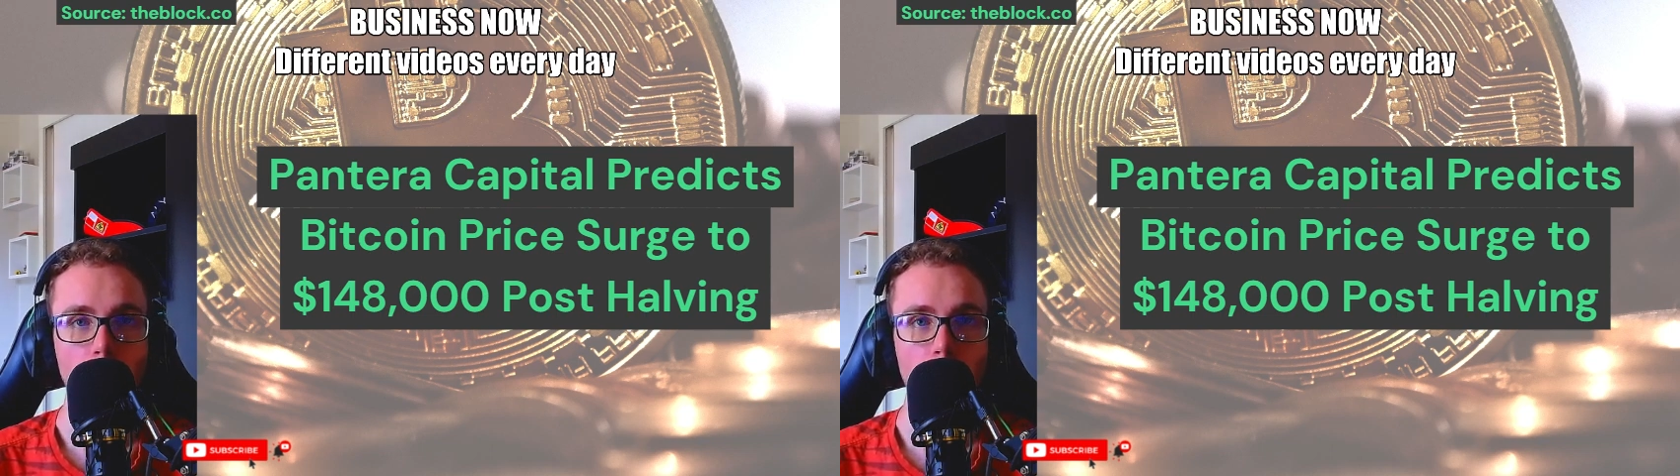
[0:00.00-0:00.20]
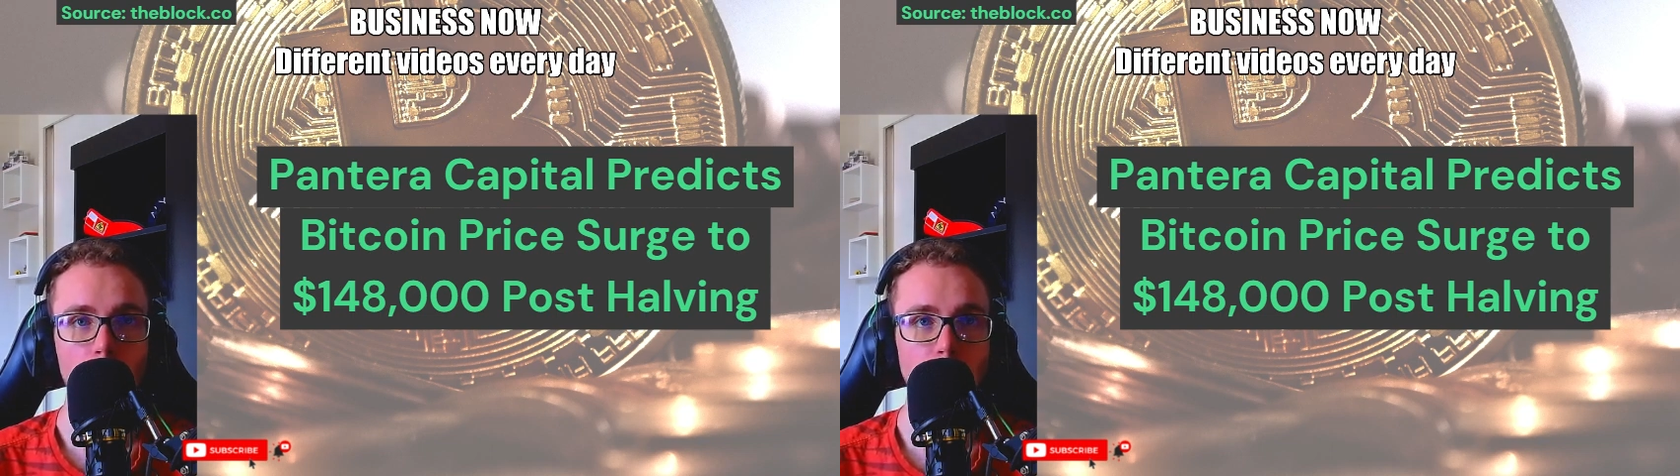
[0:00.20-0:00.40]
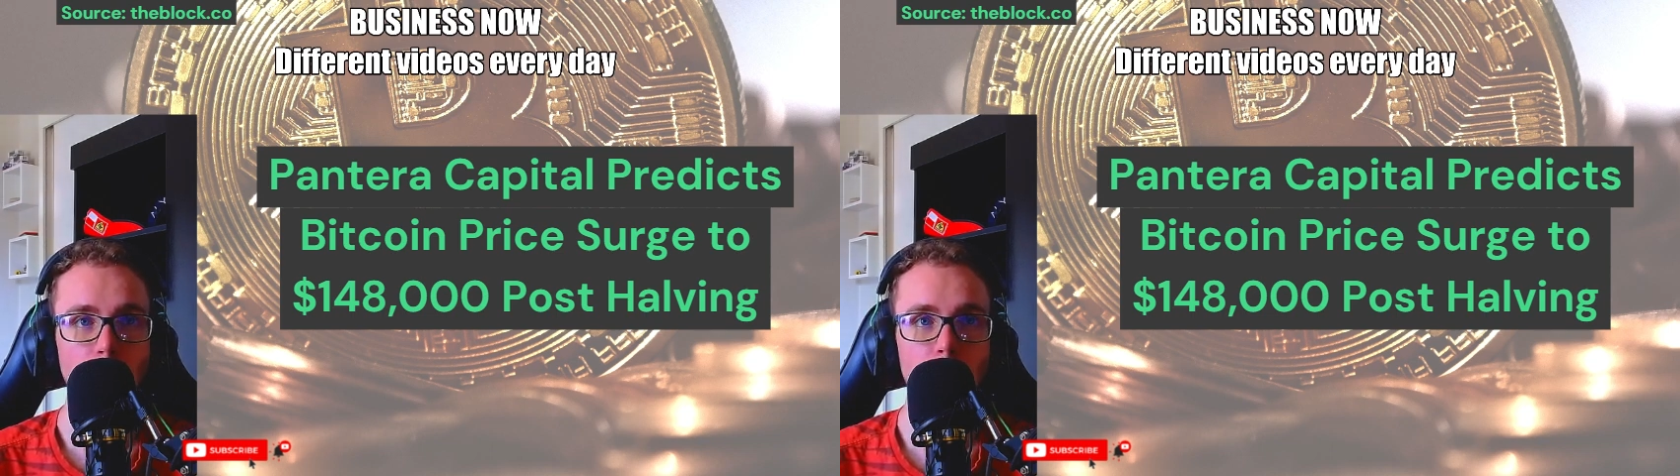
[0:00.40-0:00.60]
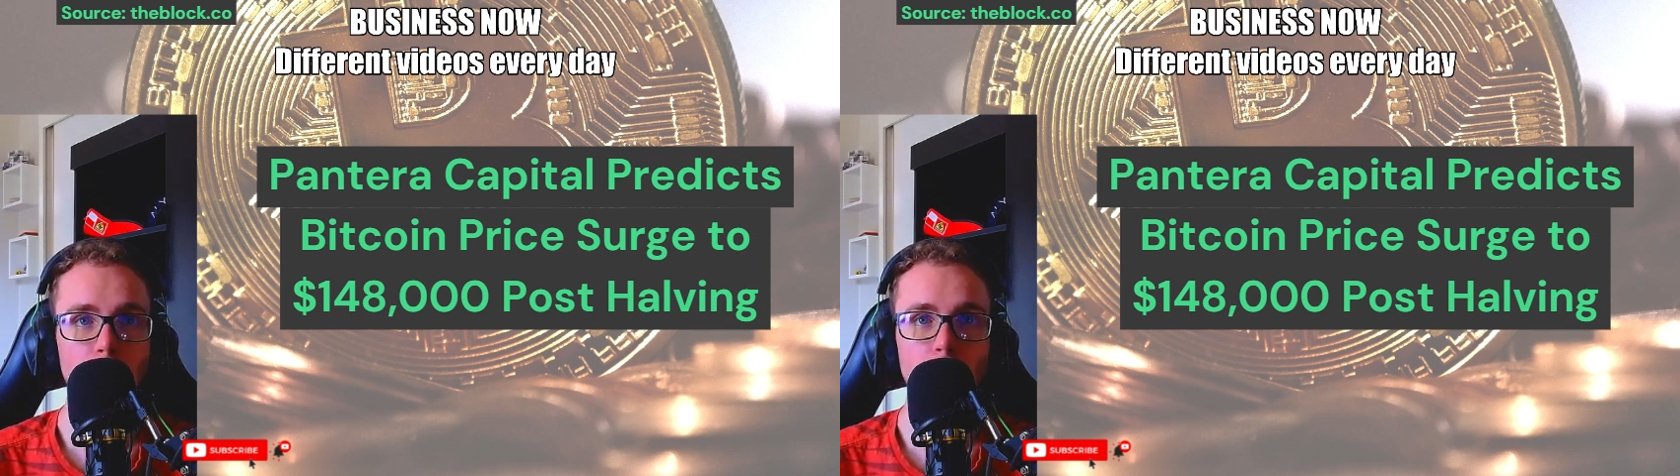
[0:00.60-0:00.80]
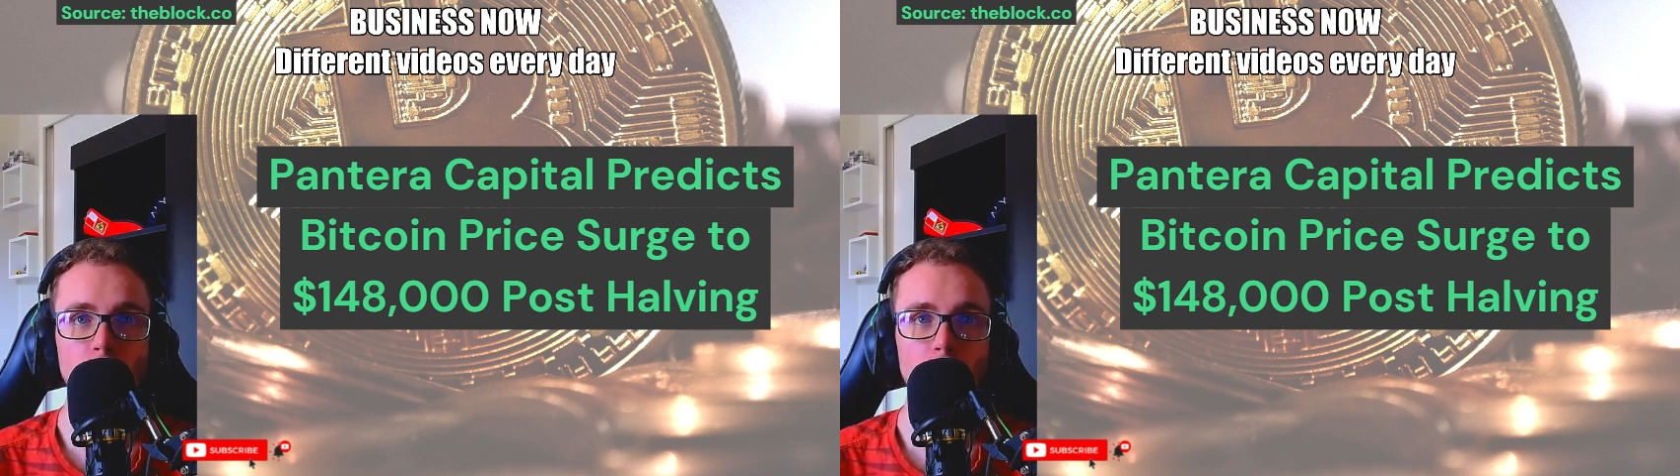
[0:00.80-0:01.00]
Pantera
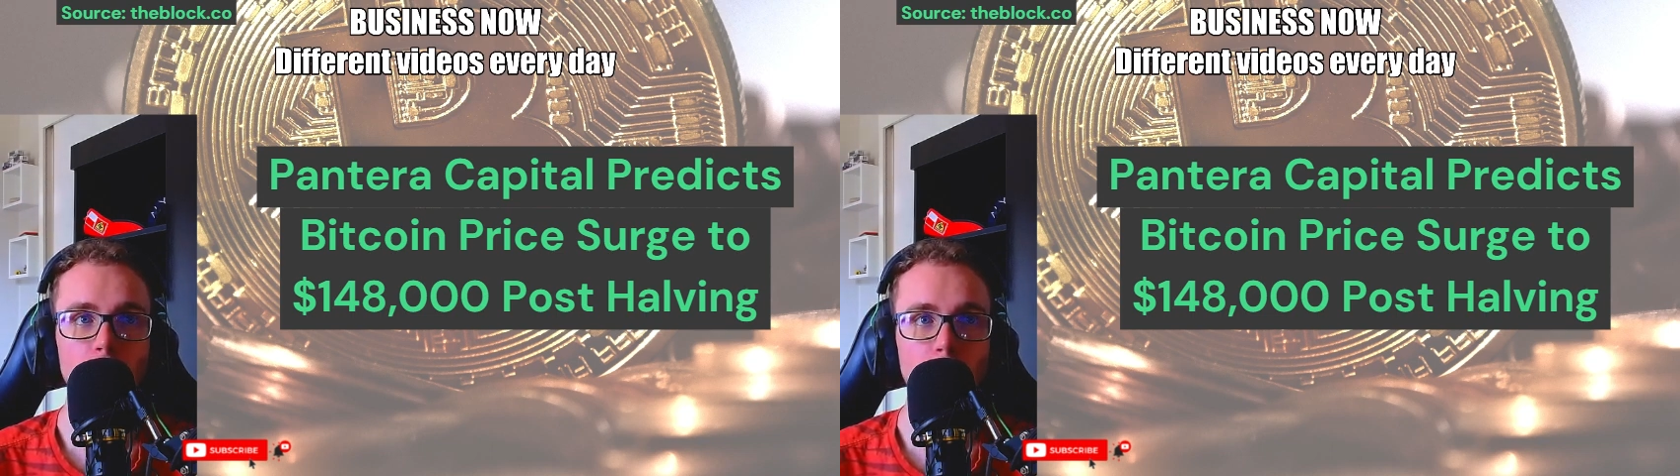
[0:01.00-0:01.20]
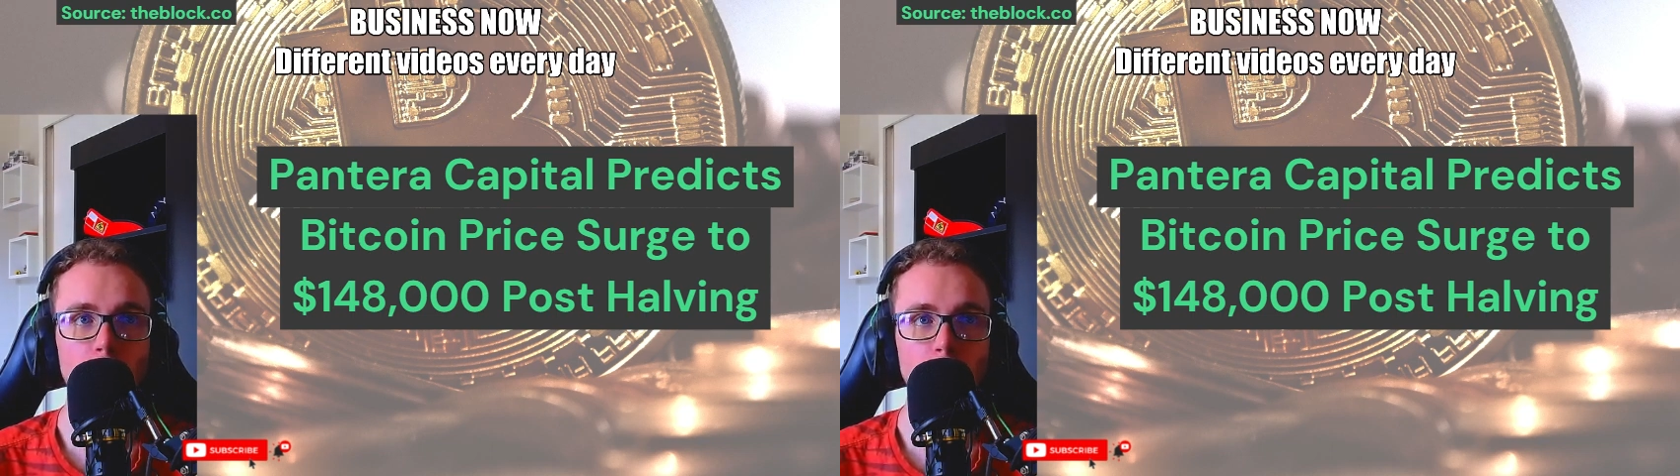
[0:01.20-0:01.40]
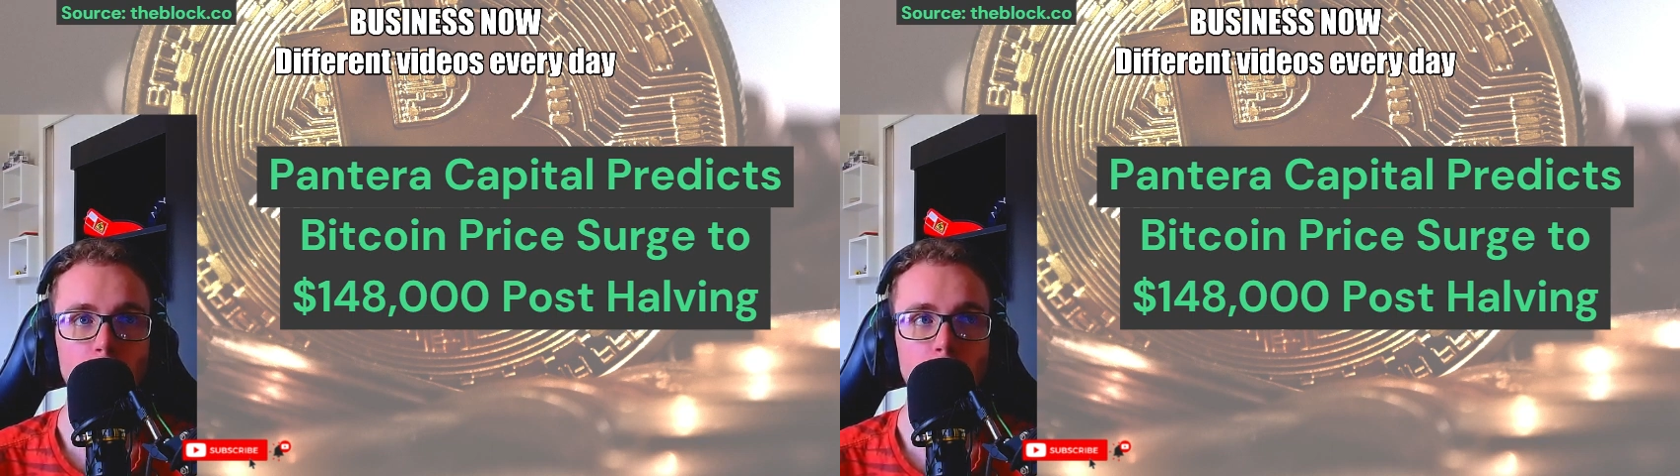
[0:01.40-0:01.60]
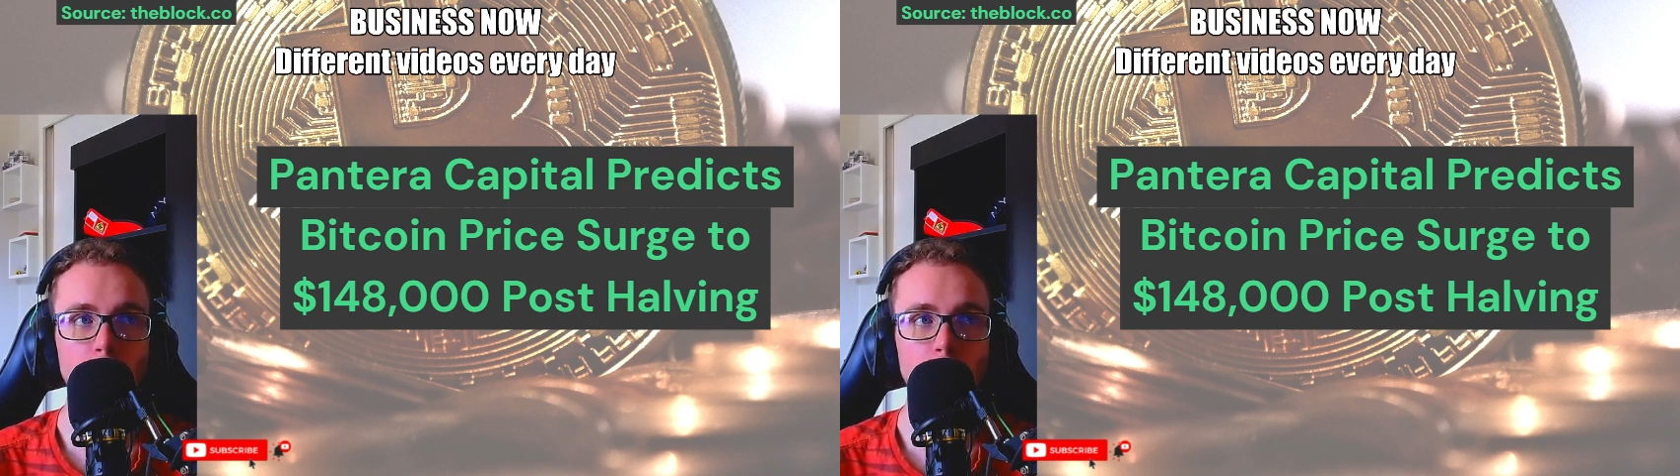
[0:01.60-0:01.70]
predicts a rise to